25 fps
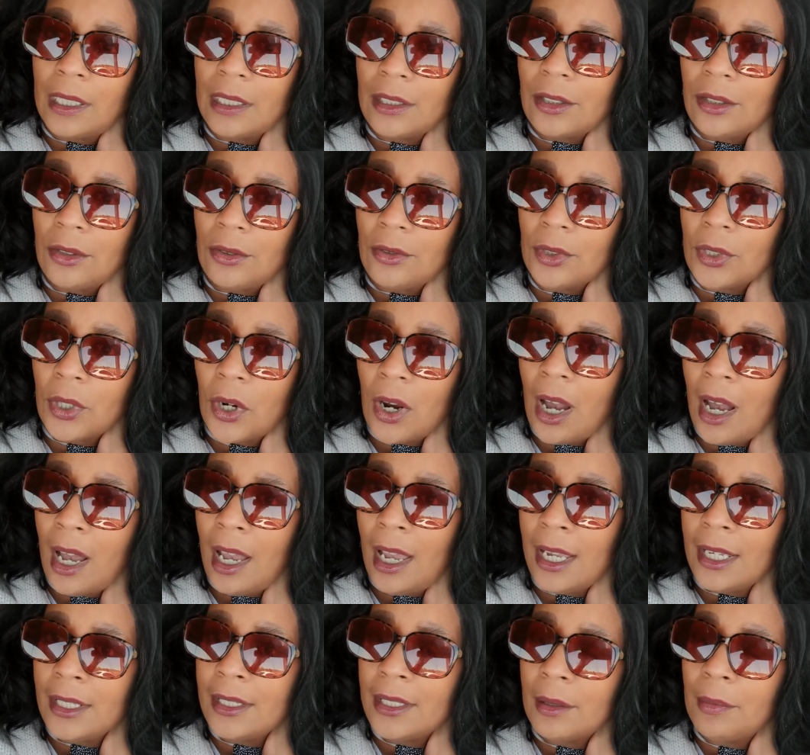to
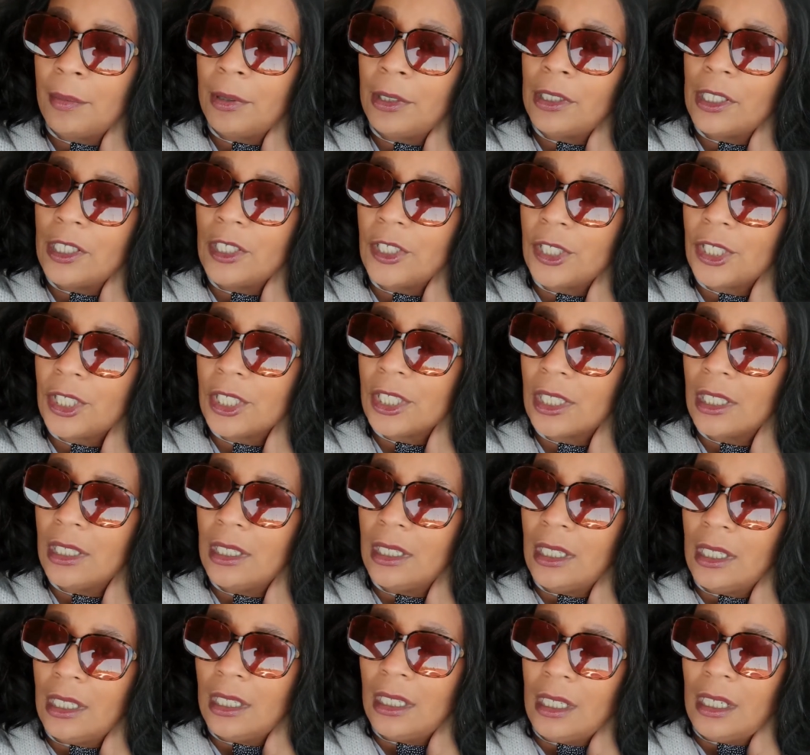try to push
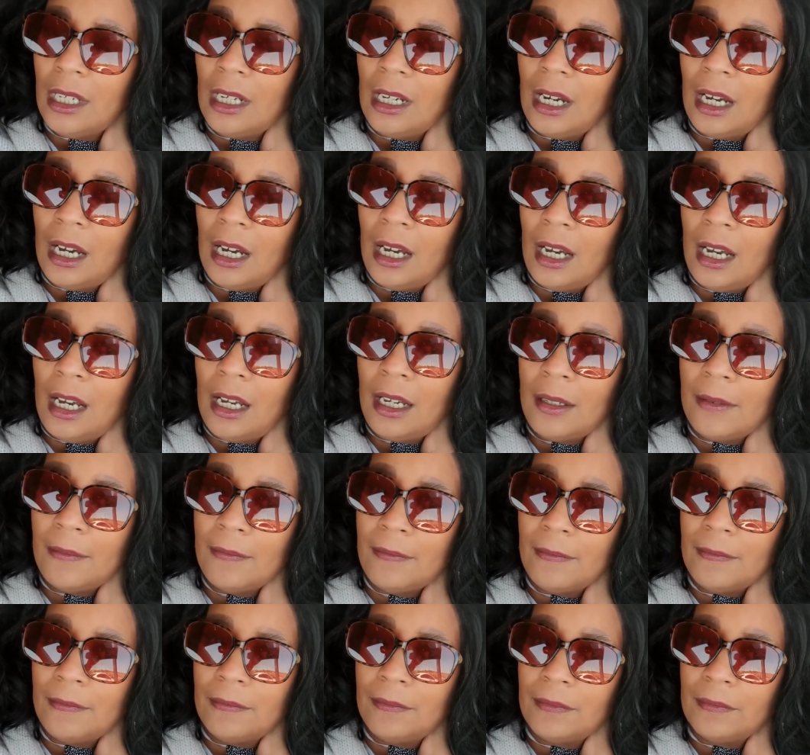
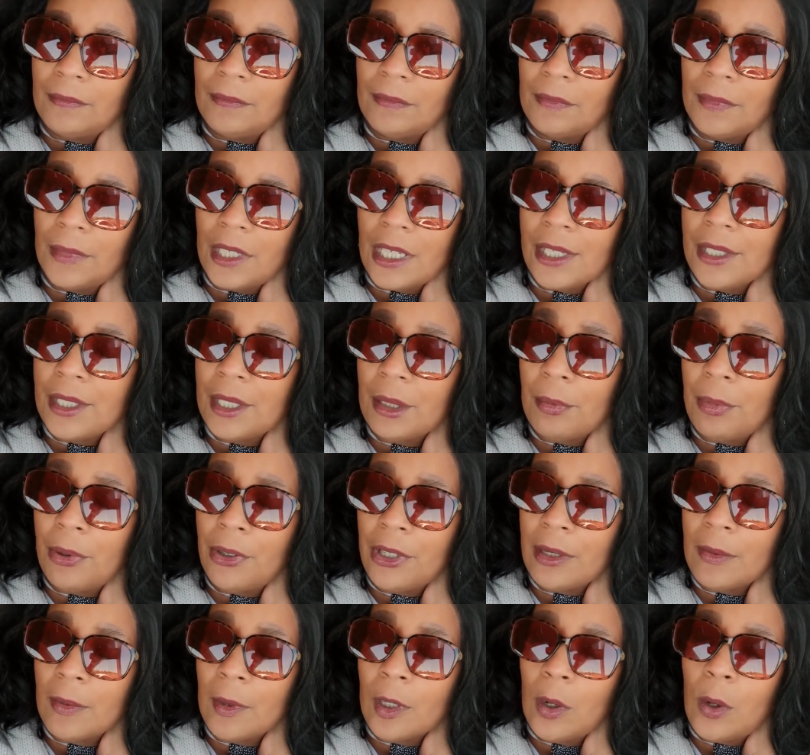a
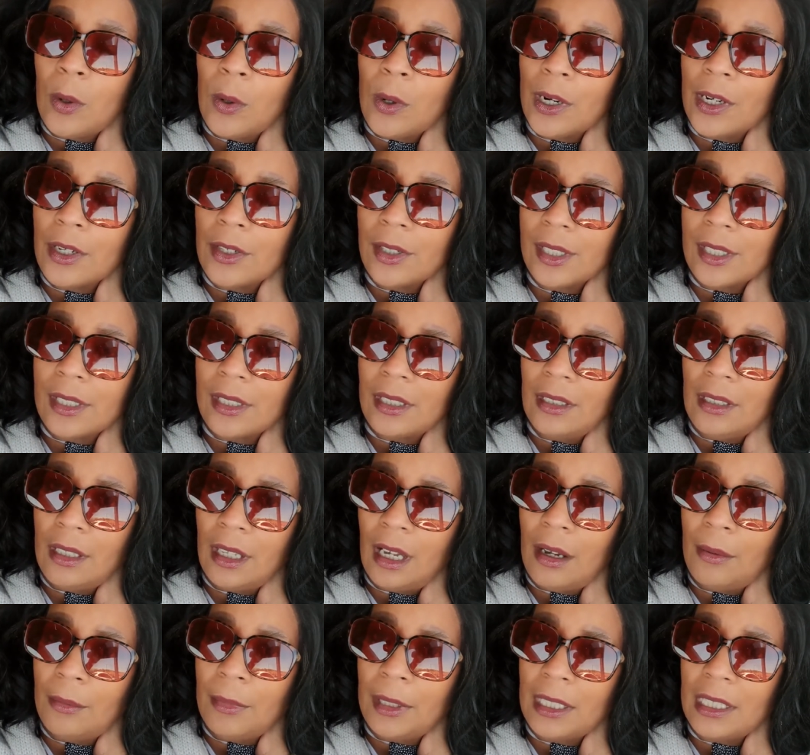Supreme Court
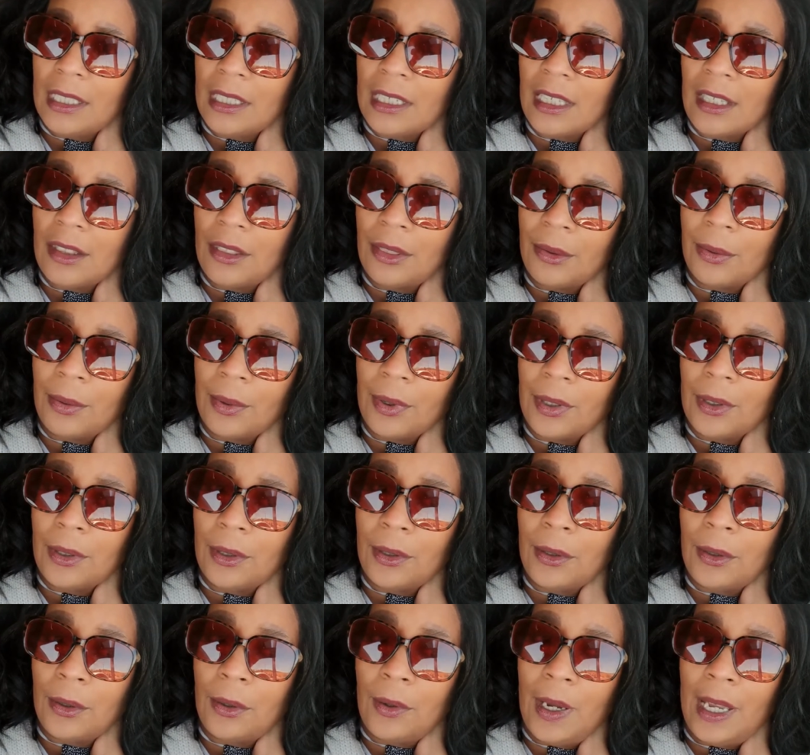nominee
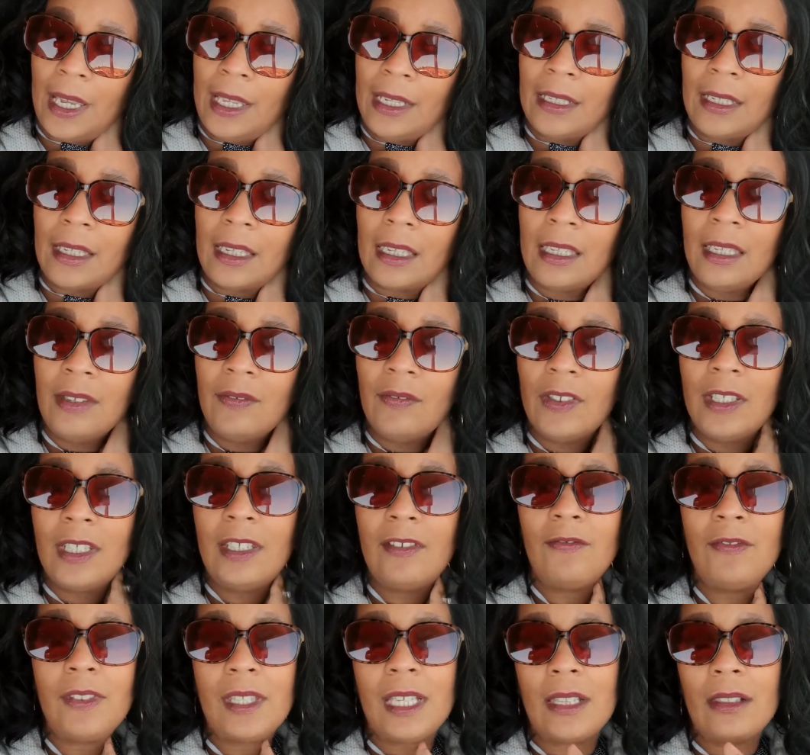through. And even
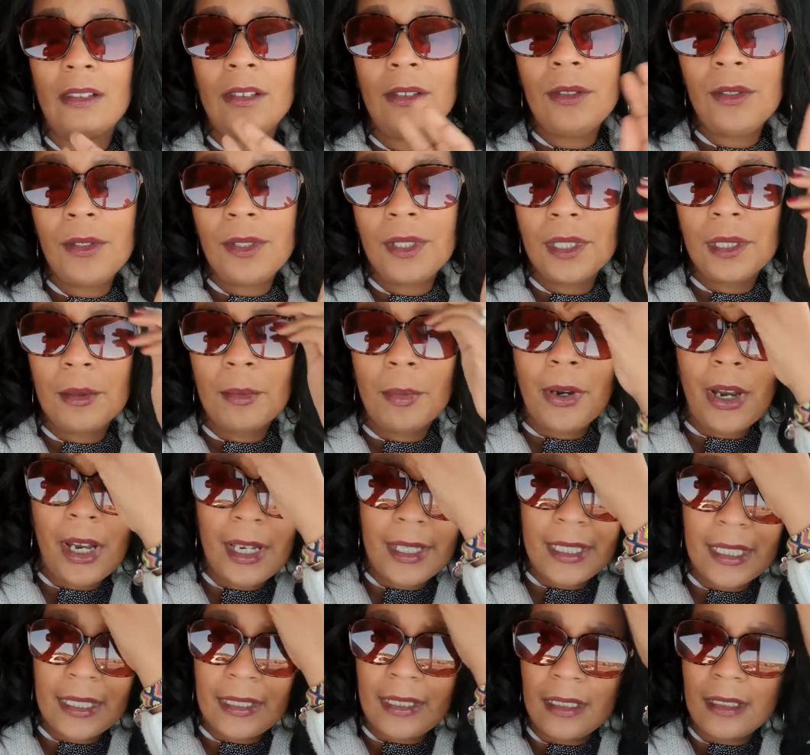if they lose the
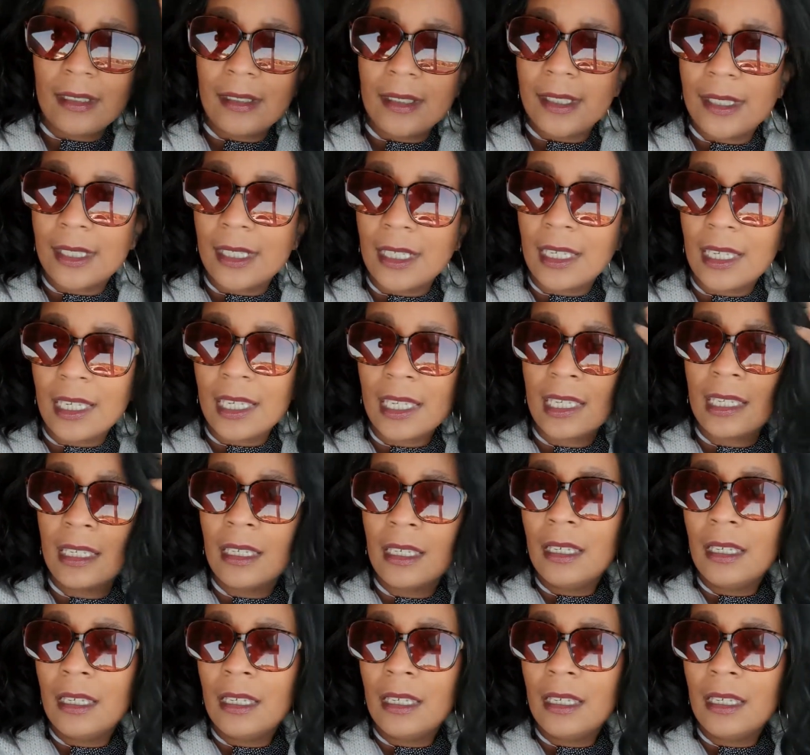presidency,